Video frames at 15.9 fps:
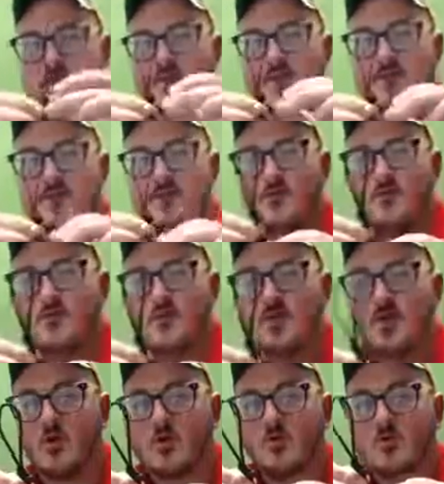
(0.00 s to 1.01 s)
that maybe we'll
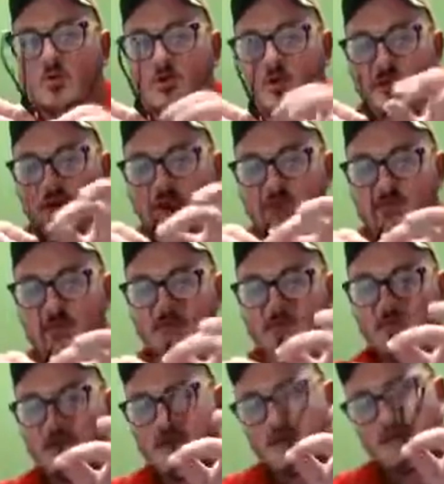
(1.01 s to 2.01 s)
go into in another
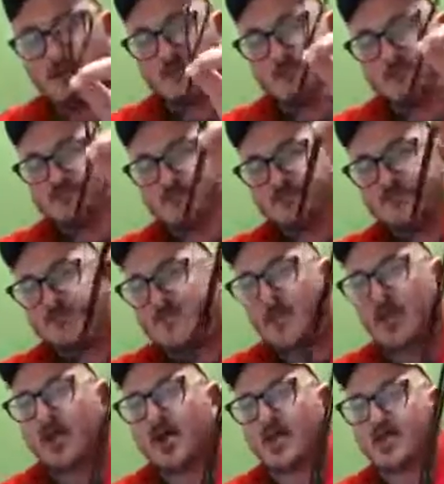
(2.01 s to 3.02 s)
video
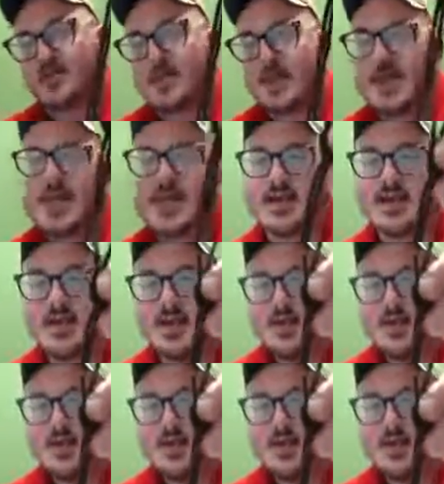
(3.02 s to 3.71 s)
on another day,